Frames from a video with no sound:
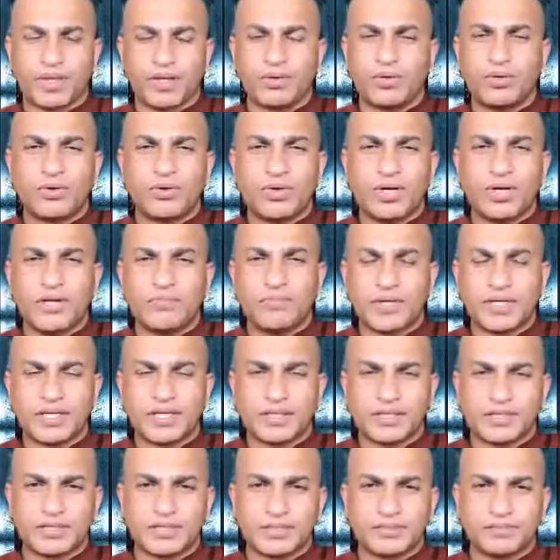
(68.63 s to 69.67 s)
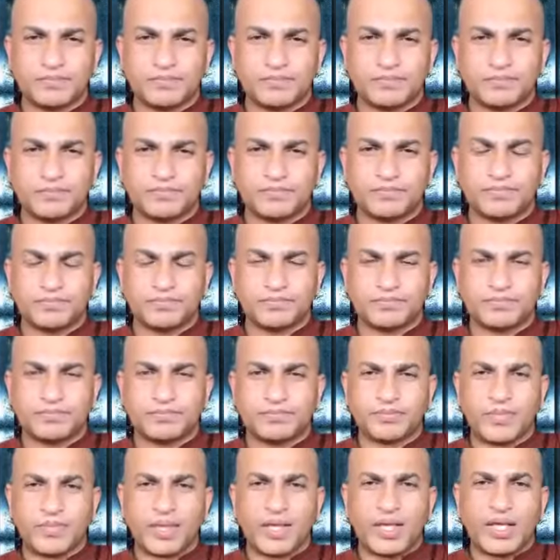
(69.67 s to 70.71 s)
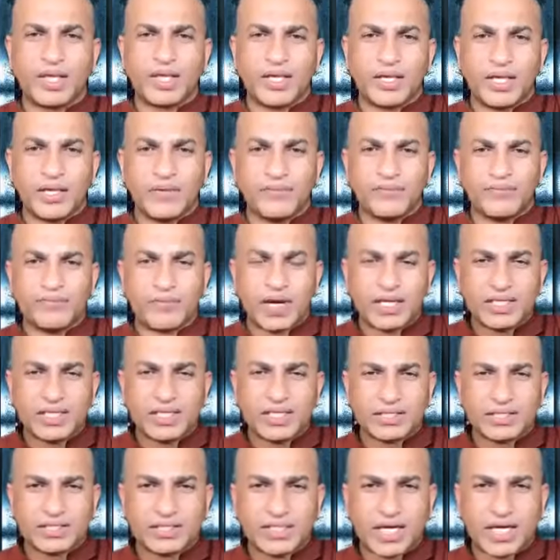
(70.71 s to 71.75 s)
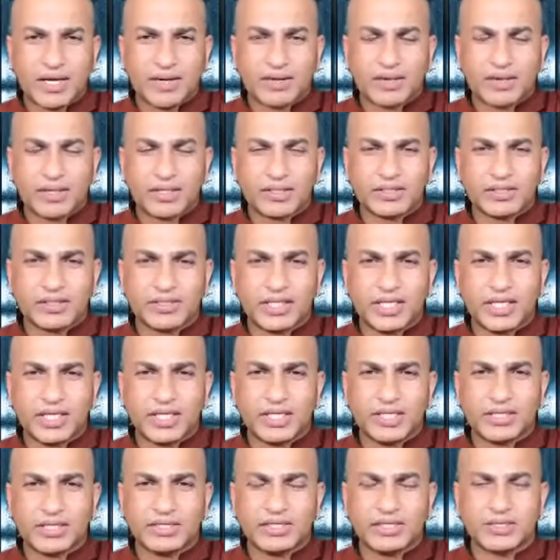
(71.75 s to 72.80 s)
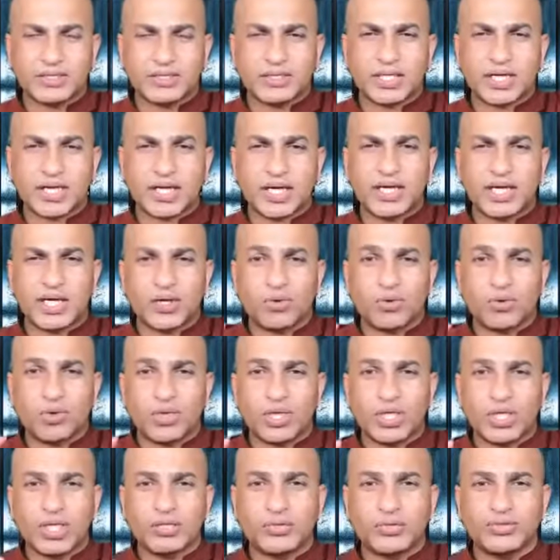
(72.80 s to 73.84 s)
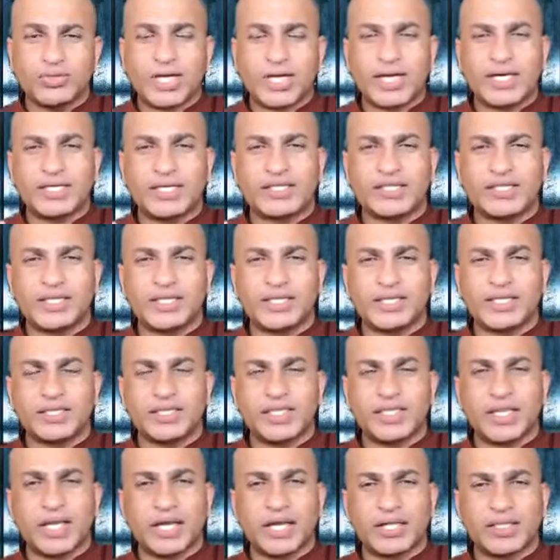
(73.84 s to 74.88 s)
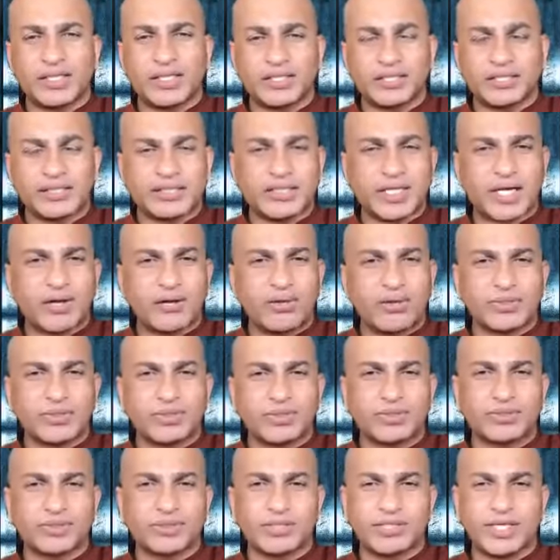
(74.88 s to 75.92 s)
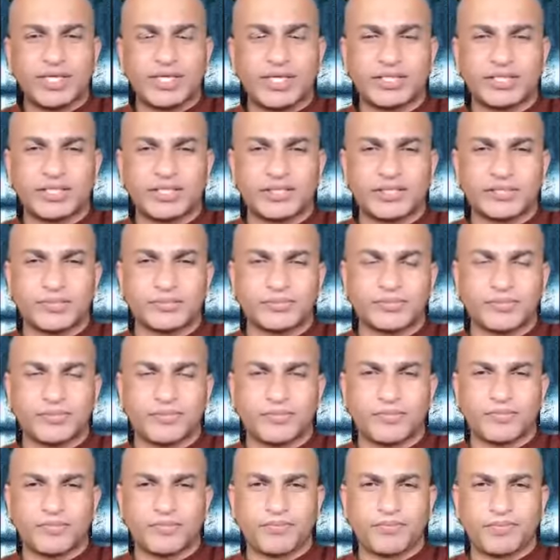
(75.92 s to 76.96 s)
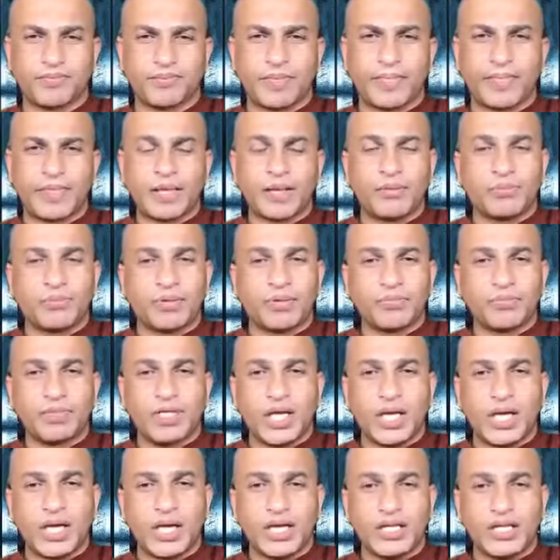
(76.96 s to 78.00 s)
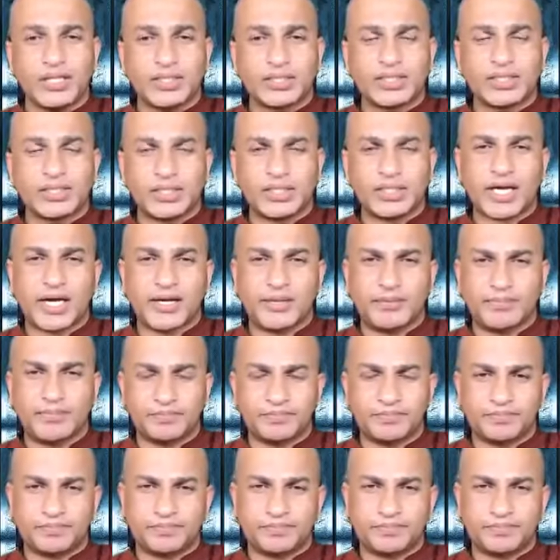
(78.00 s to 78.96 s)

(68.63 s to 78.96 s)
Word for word: No difference. If one star change and according to that change, the other star also change. From the ancient time,